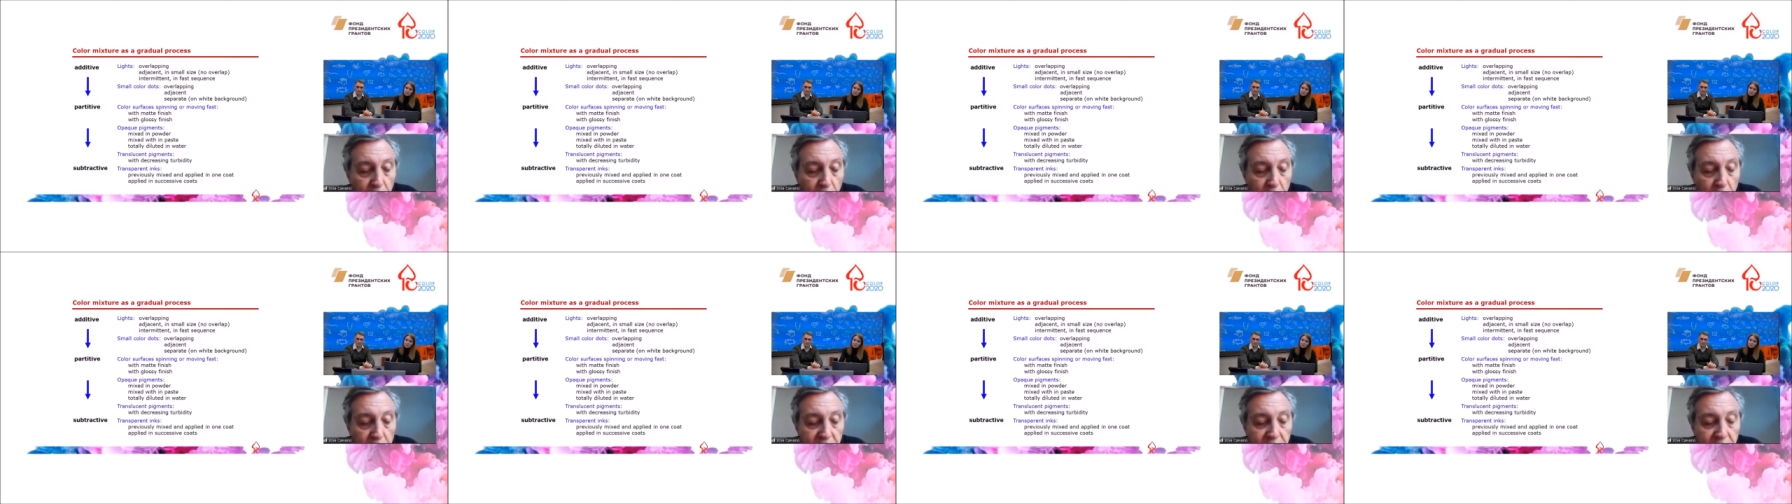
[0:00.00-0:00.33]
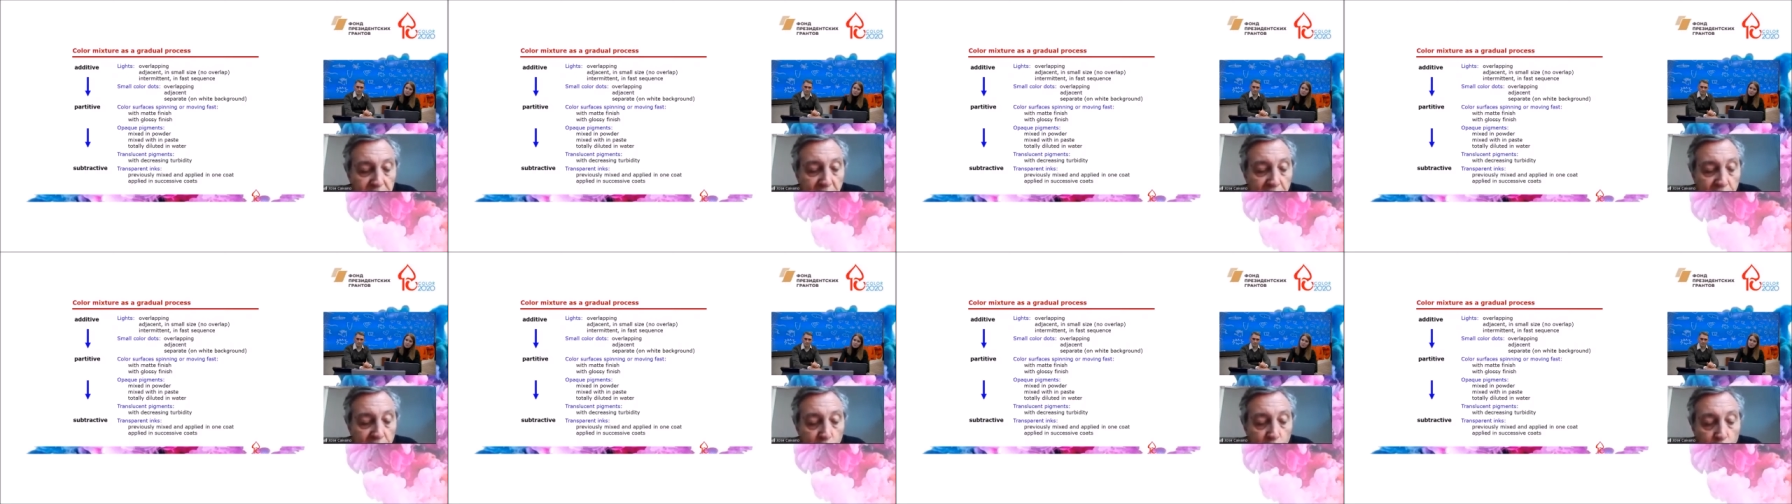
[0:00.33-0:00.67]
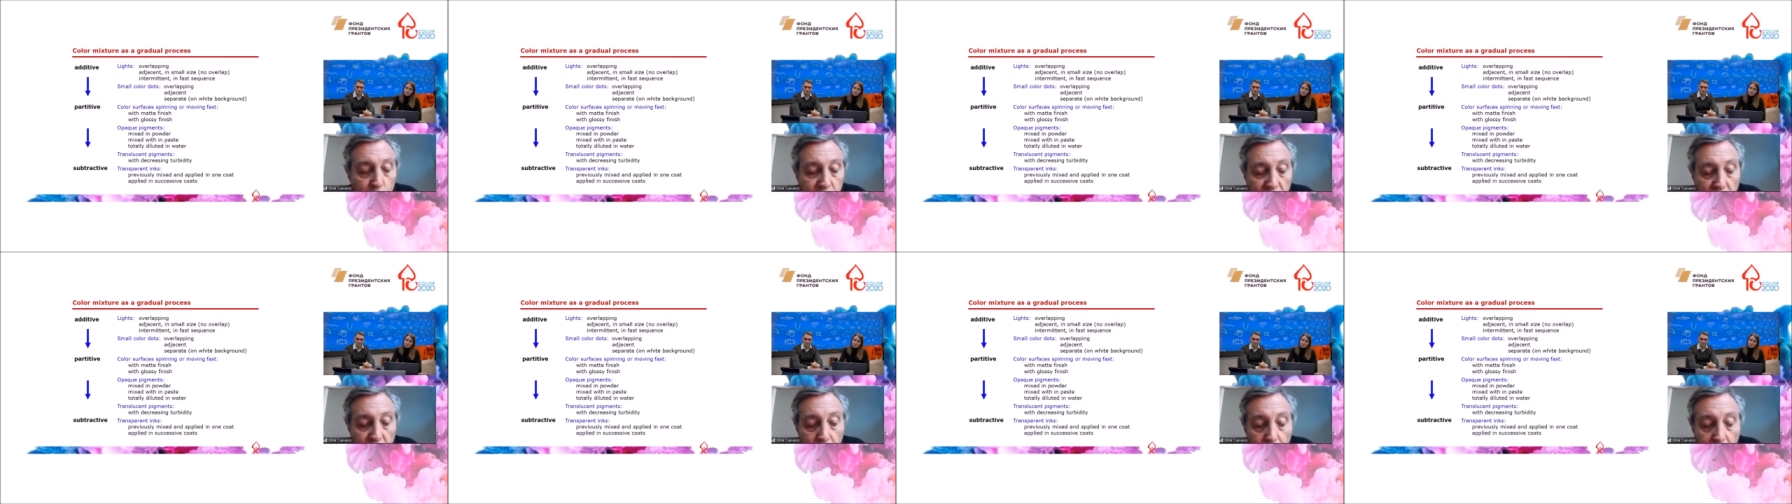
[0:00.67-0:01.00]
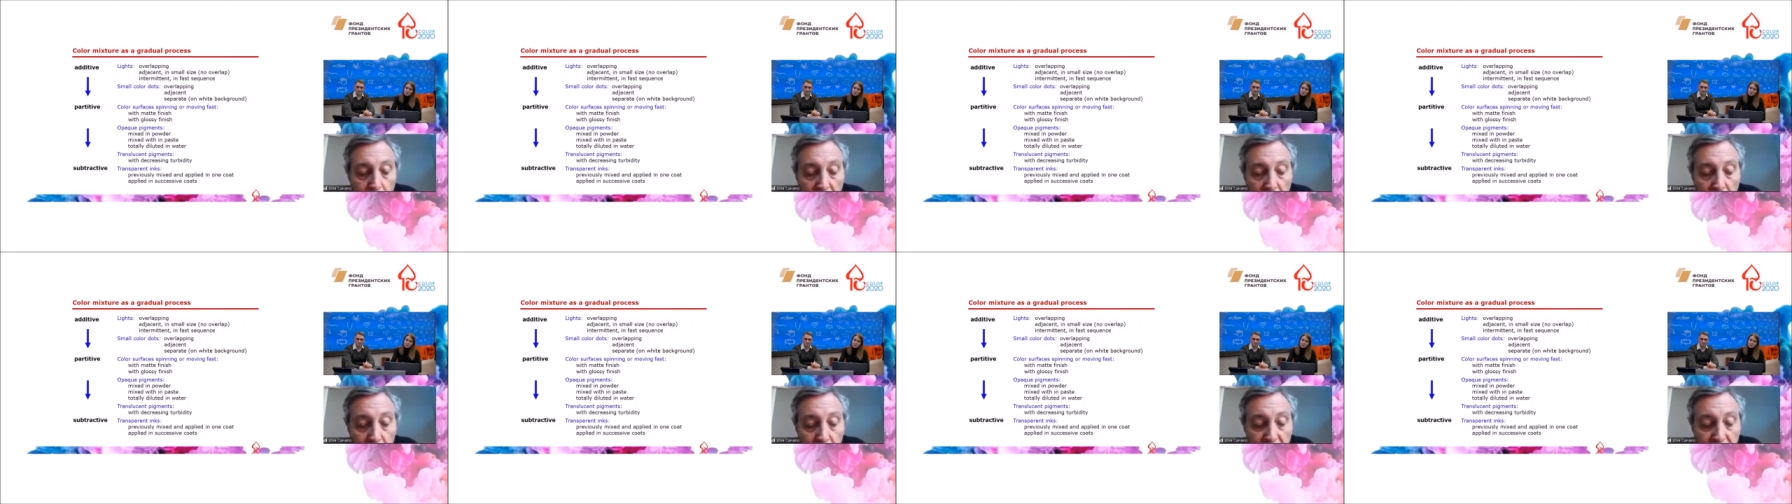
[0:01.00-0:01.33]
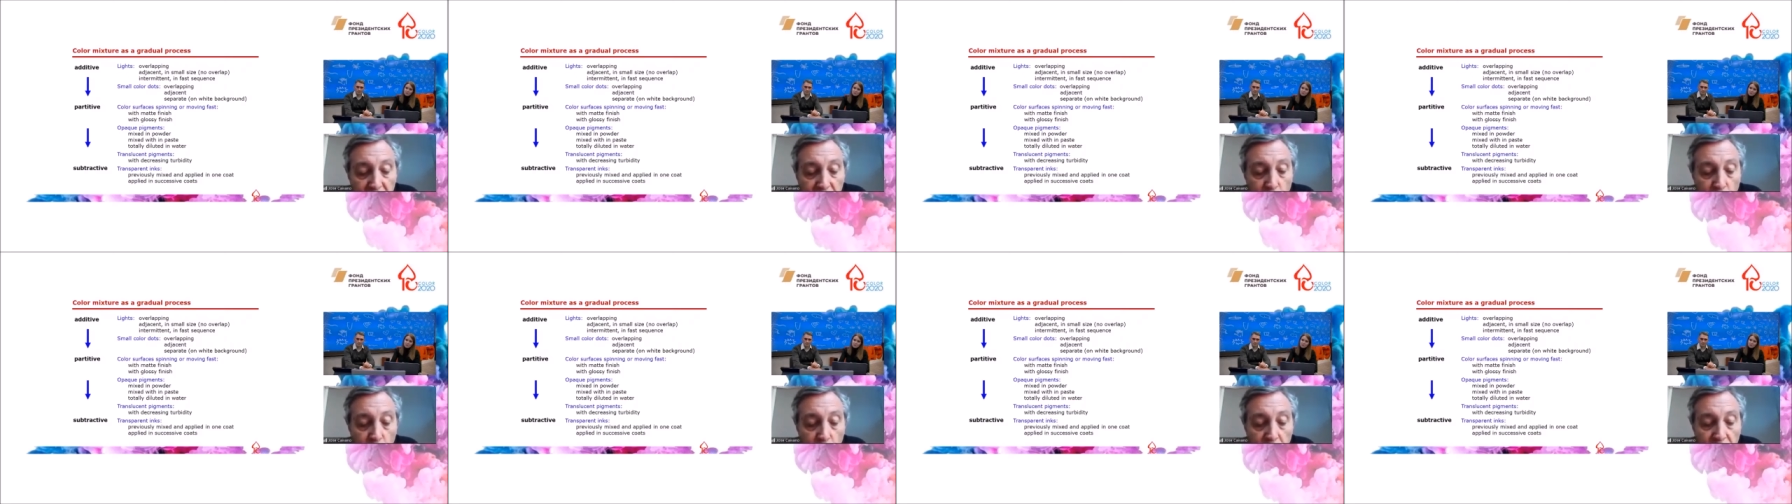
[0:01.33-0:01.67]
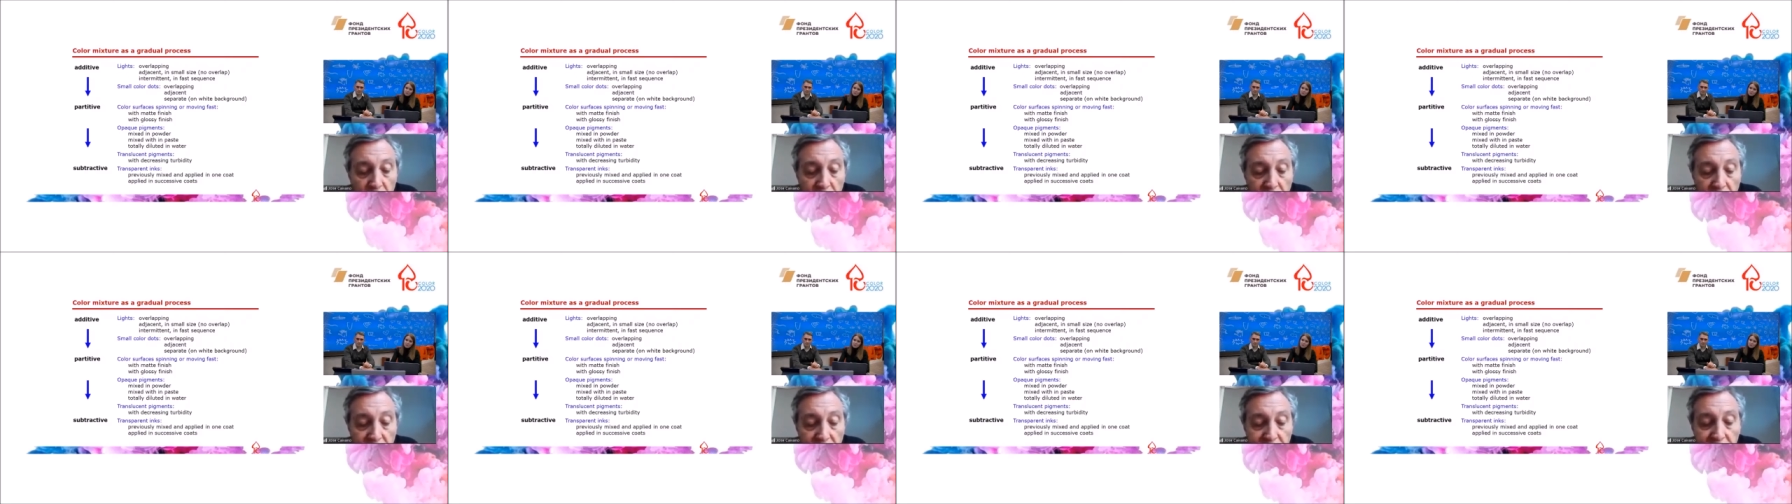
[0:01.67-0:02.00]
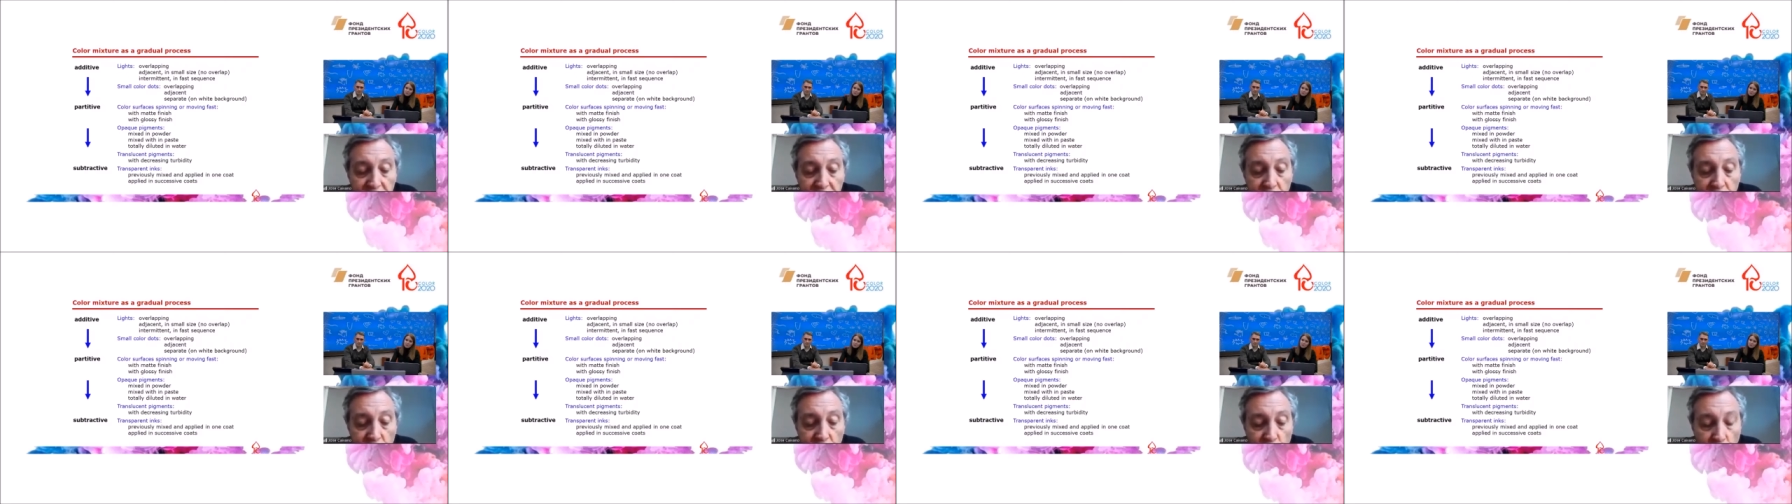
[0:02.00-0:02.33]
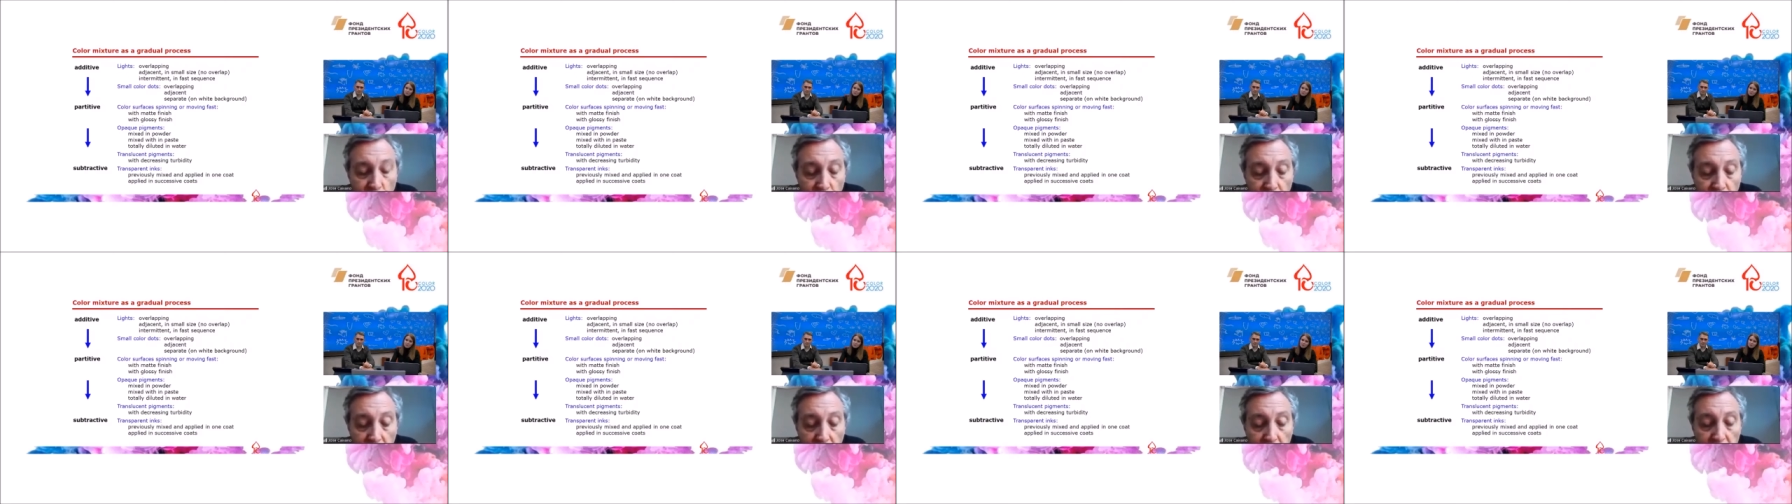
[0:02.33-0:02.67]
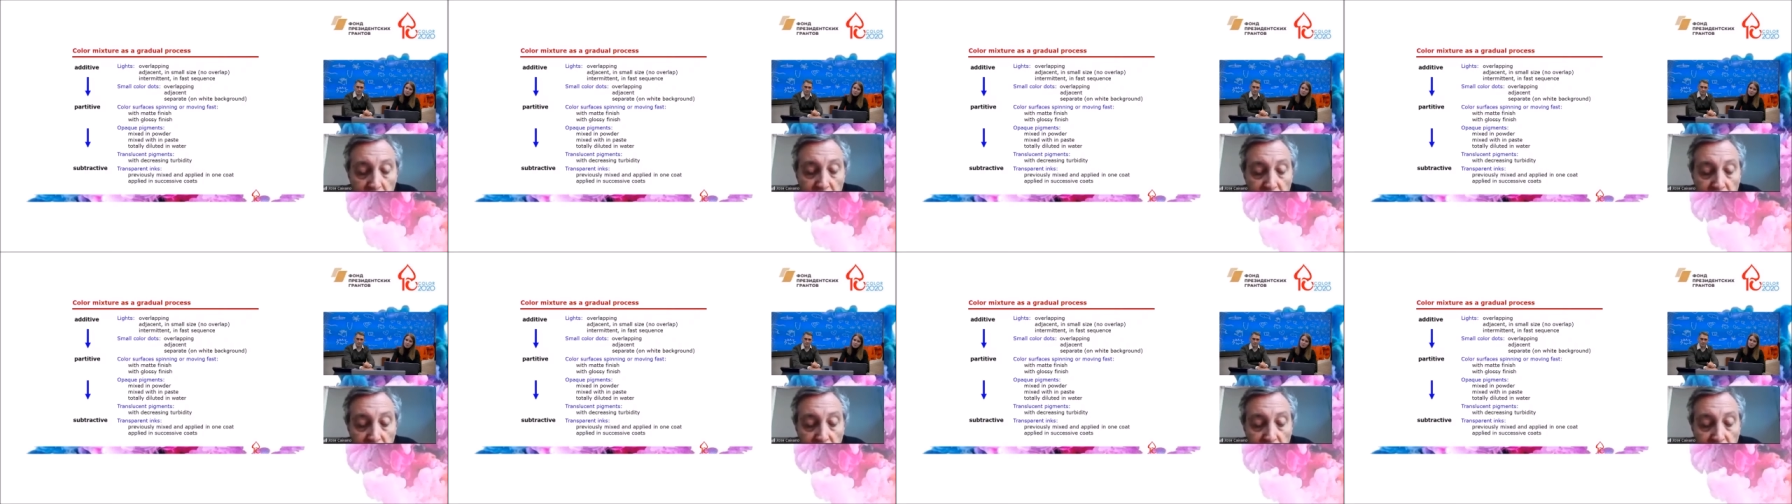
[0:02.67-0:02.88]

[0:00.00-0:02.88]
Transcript: translucent pigments with decreasing turbidity